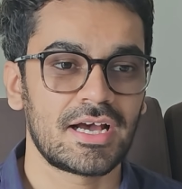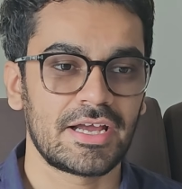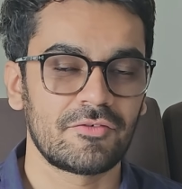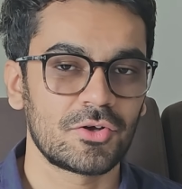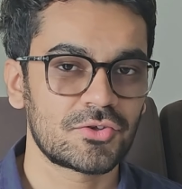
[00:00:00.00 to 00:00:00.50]

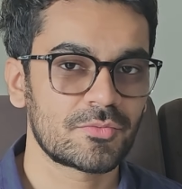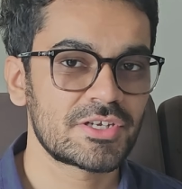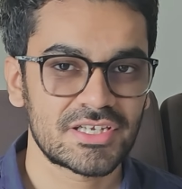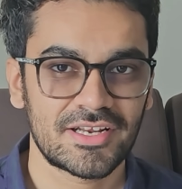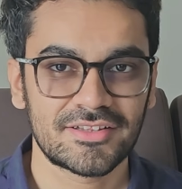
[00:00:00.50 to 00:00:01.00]
i will also
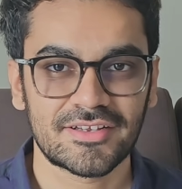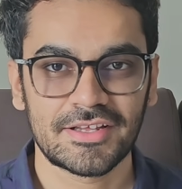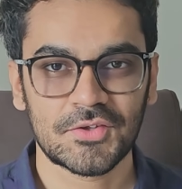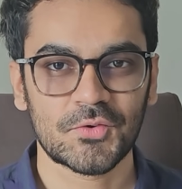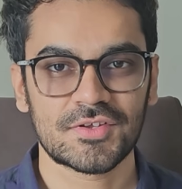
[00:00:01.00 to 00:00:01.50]
be sharing the
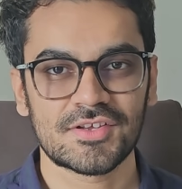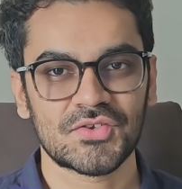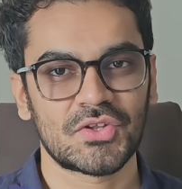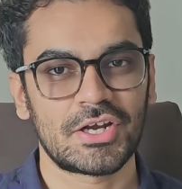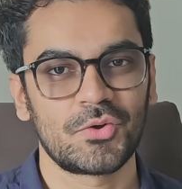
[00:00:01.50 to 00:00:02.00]
resources
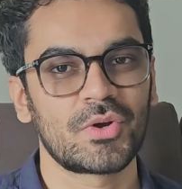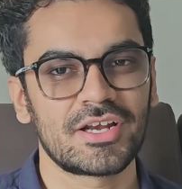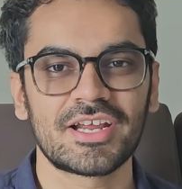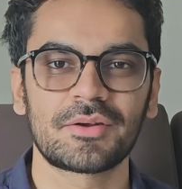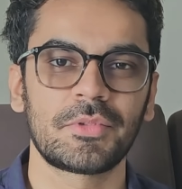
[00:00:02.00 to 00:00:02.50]
so that you
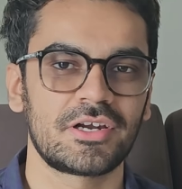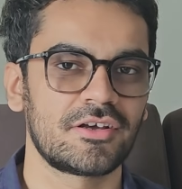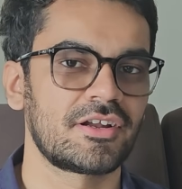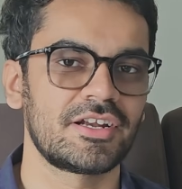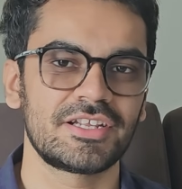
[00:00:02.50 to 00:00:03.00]
can get
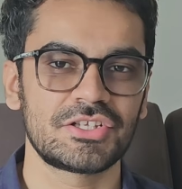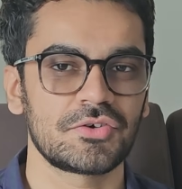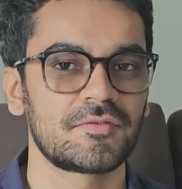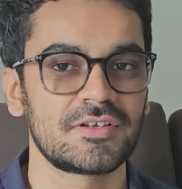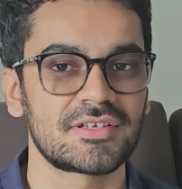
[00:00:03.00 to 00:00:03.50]
better at each
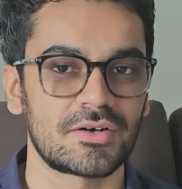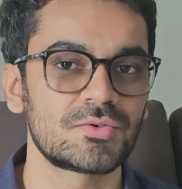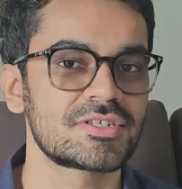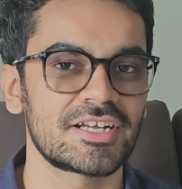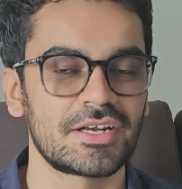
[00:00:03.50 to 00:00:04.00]
of these
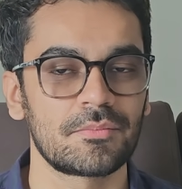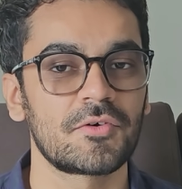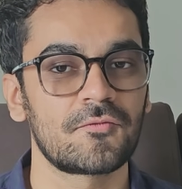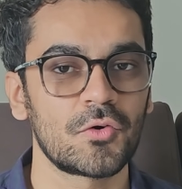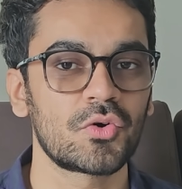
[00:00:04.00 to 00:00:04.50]
rounds and
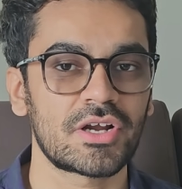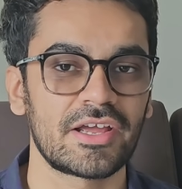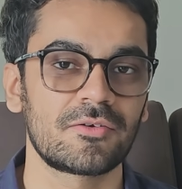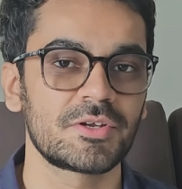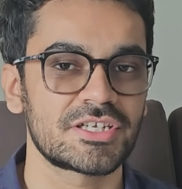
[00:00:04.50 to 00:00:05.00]
number four
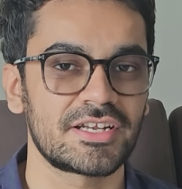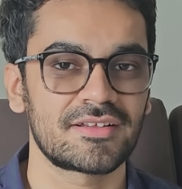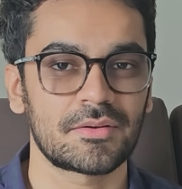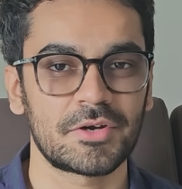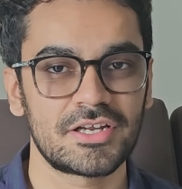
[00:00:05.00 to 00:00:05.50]
i will be
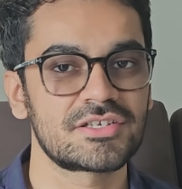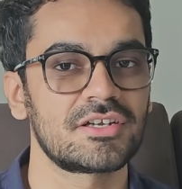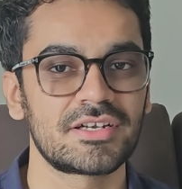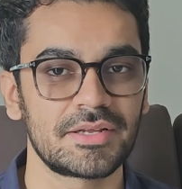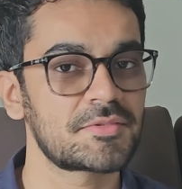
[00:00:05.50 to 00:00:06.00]
sharing some
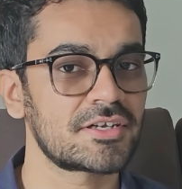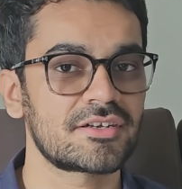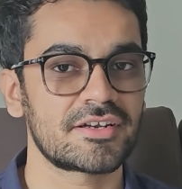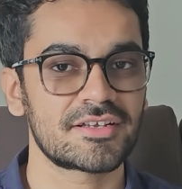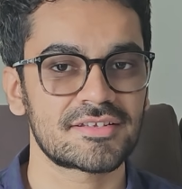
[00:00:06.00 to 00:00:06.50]
additional tips
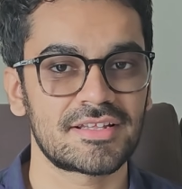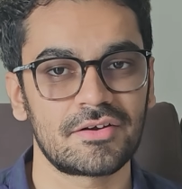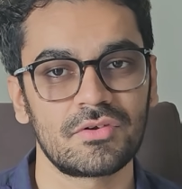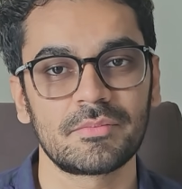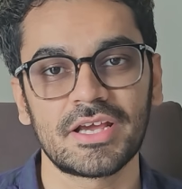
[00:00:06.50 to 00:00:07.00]
and tricks
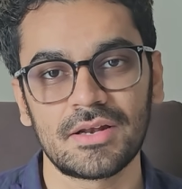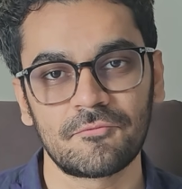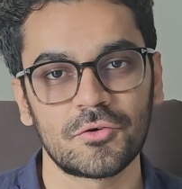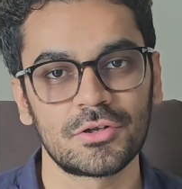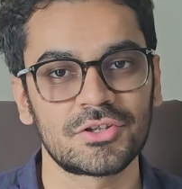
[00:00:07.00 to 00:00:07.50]
that will be
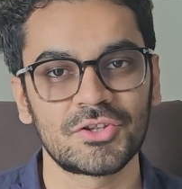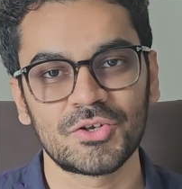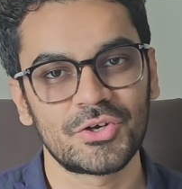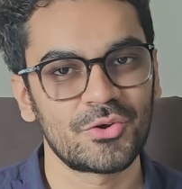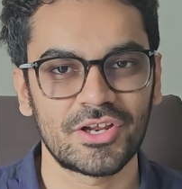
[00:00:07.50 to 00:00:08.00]
helpful
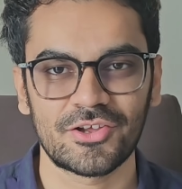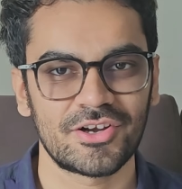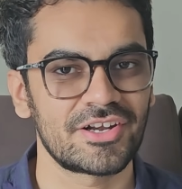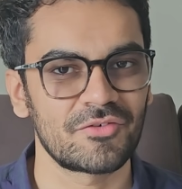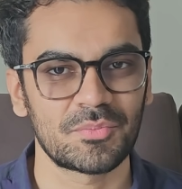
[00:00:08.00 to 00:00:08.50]
during
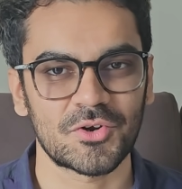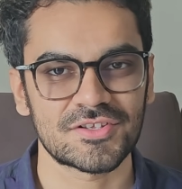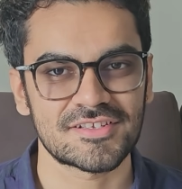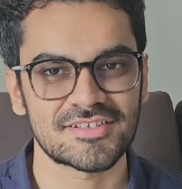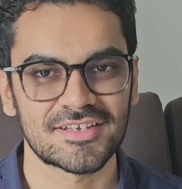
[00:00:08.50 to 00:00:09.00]
your interview
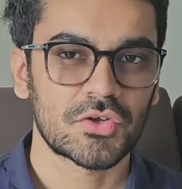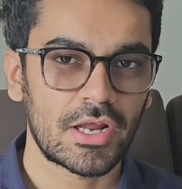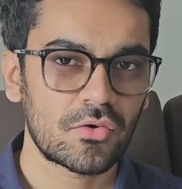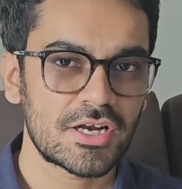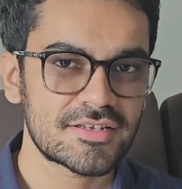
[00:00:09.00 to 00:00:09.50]
process. So
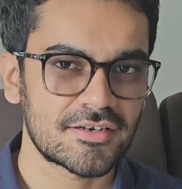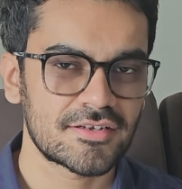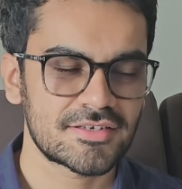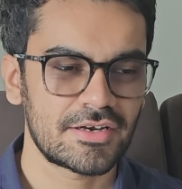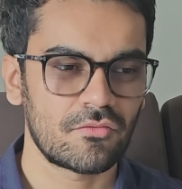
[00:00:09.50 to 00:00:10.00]
now let's
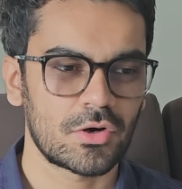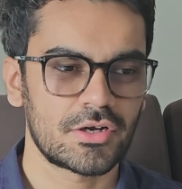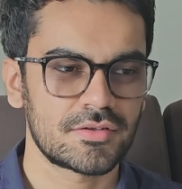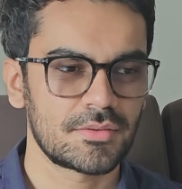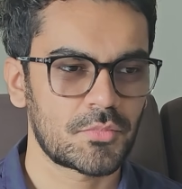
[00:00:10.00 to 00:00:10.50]
understand
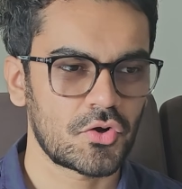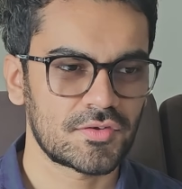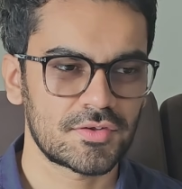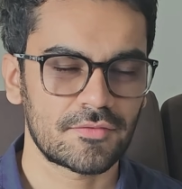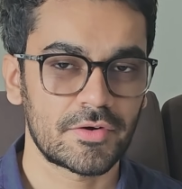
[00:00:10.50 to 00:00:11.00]
what does the
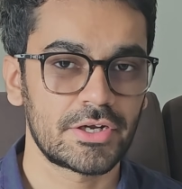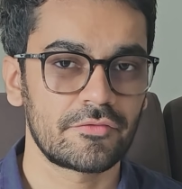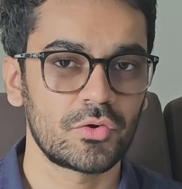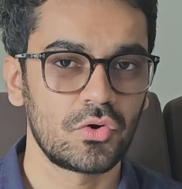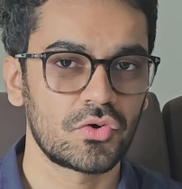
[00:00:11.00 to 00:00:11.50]
process of
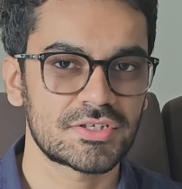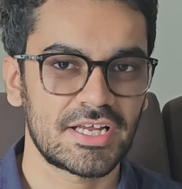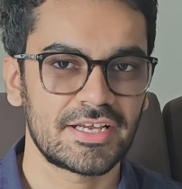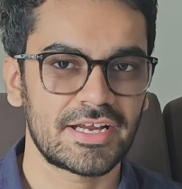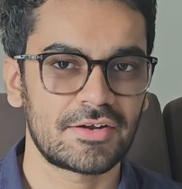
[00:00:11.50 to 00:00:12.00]
interview looks
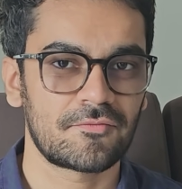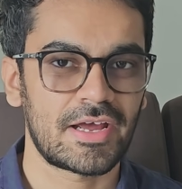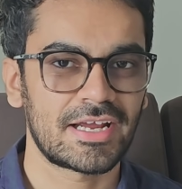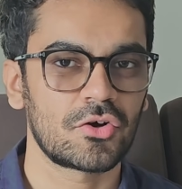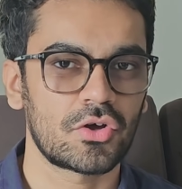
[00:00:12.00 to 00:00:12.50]
like at
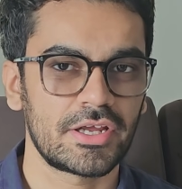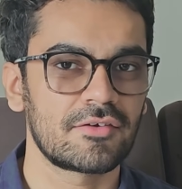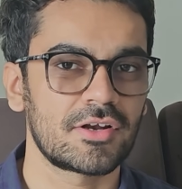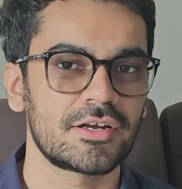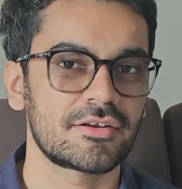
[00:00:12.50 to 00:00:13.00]
FANG or
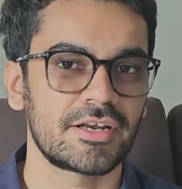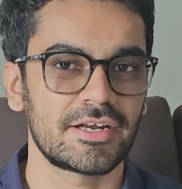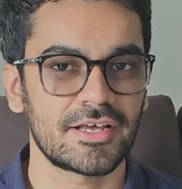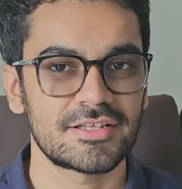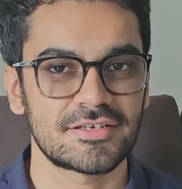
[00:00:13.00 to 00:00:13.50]
equivalent
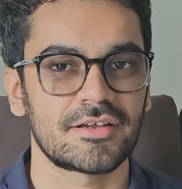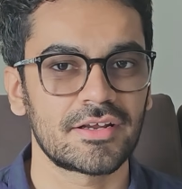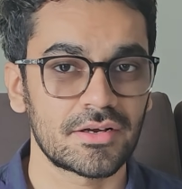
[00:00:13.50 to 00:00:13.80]
data engineering